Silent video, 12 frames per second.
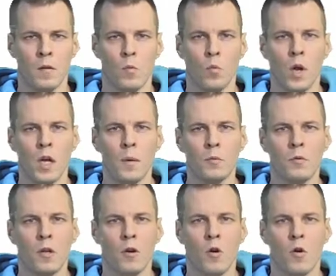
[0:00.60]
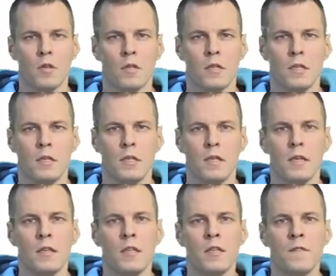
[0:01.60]
Welcome to the course.
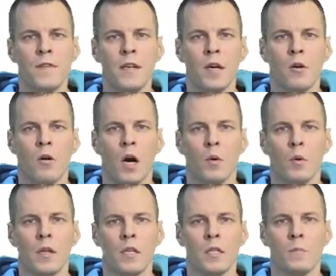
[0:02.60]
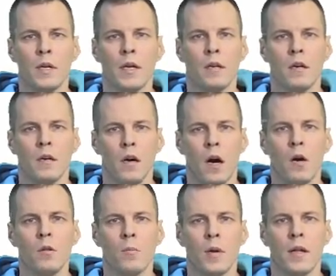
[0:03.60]
In this video, I will explain how
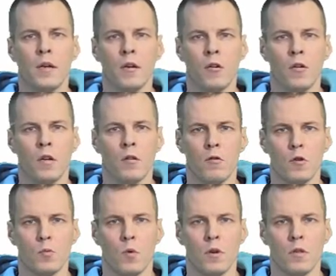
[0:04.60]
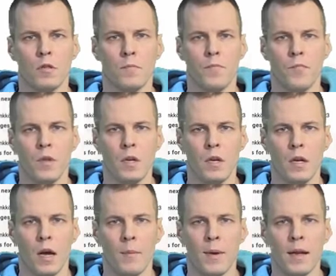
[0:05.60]
the blended learning course works.
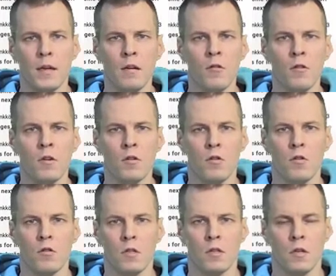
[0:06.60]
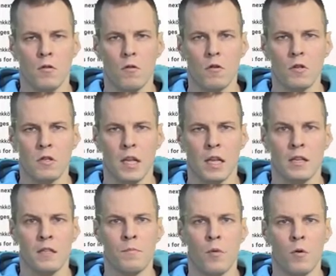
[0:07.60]
A blended learning course is a course that
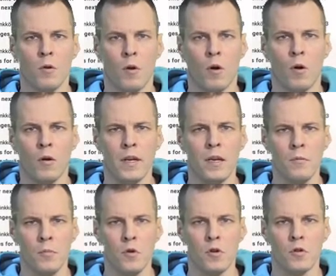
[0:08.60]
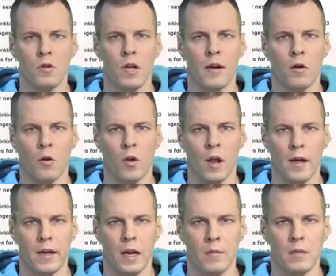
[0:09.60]
has both in-person and online
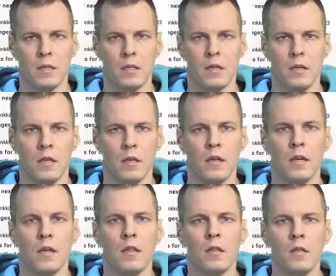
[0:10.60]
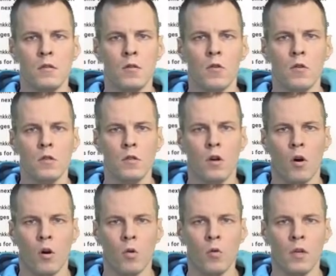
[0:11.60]
elements. In this course,
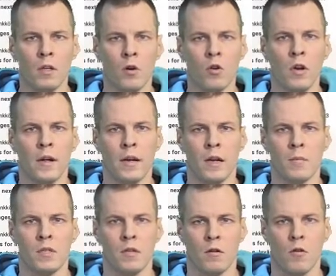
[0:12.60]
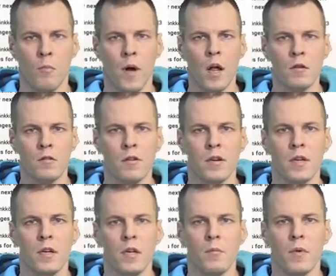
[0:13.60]
only the online elements are compulsory,
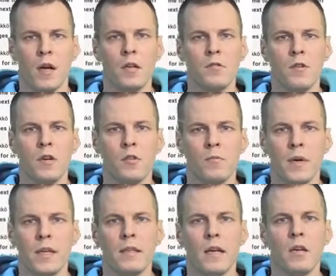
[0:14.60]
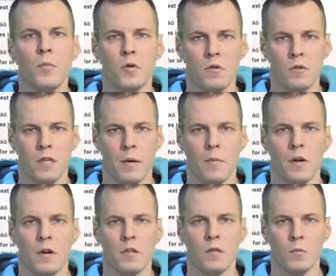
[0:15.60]
but I try to make the in-person
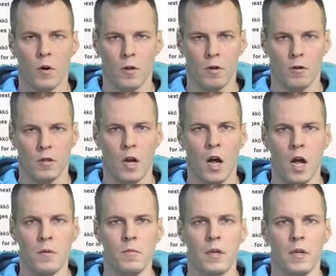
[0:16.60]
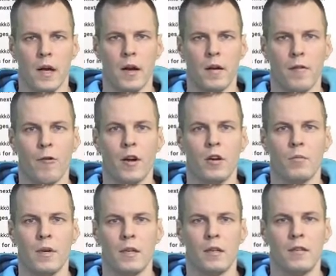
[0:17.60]
seminars worth your time and I
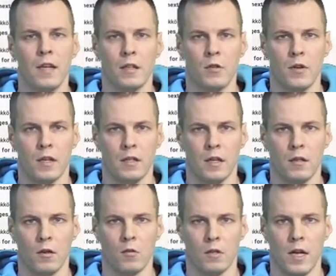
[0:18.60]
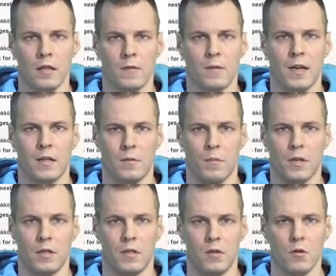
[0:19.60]
recommend that you attend those as
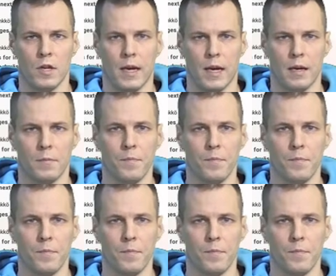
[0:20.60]
much as you can.